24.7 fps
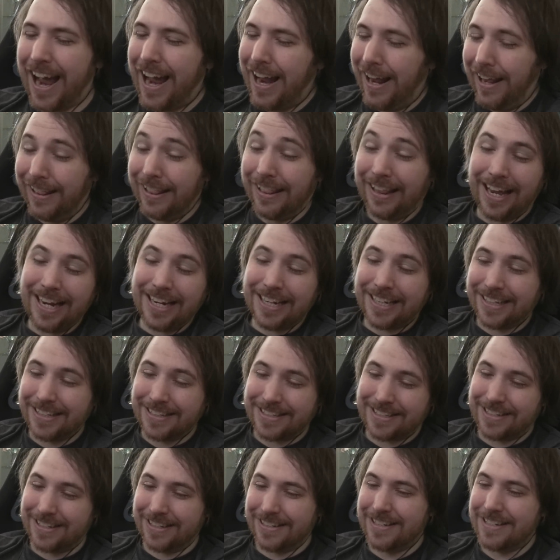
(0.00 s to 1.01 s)
I like
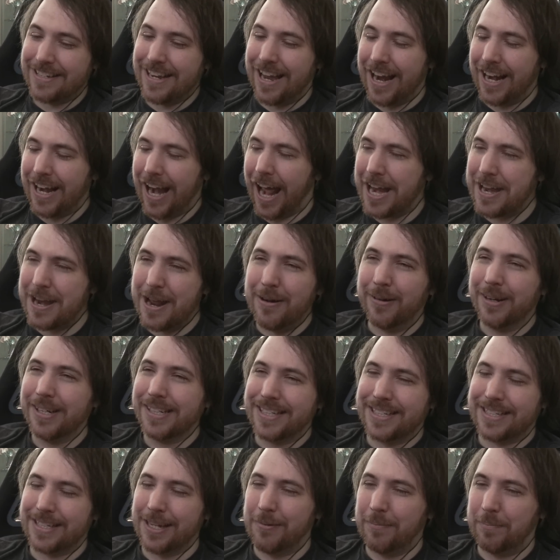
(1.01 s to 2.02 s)
its design. I know
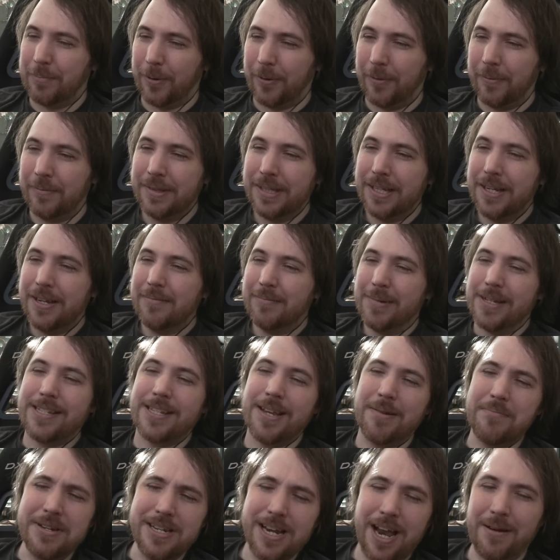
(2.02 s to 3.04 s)
it's simple, but
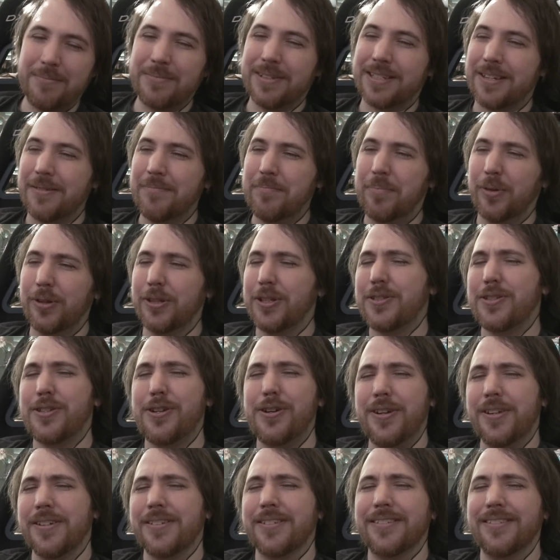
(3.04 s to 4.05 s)
sometimes simple is
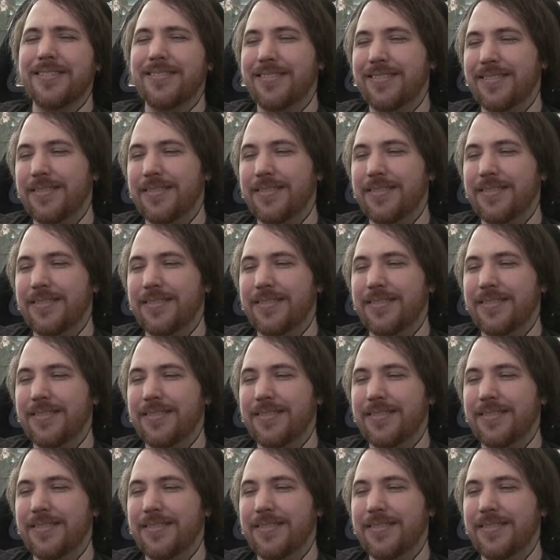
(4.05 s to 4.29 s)
good.